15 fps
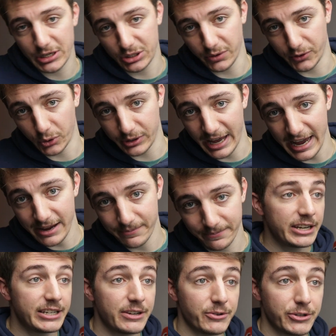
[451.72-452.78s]
rest of your day, and
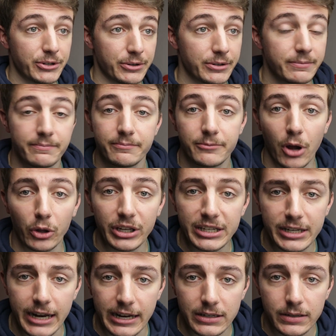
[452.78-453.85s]
I see you soon on the
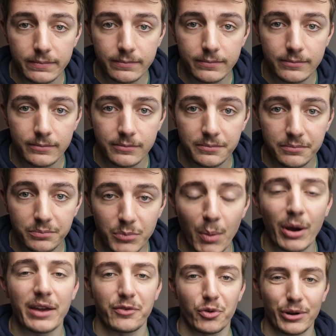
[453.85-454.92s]
internet.
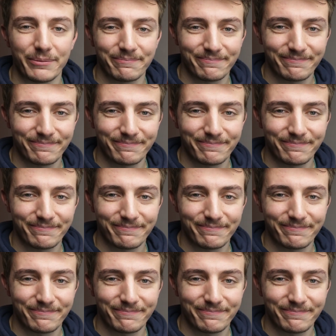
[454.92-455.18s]
Bye-bye, everyone.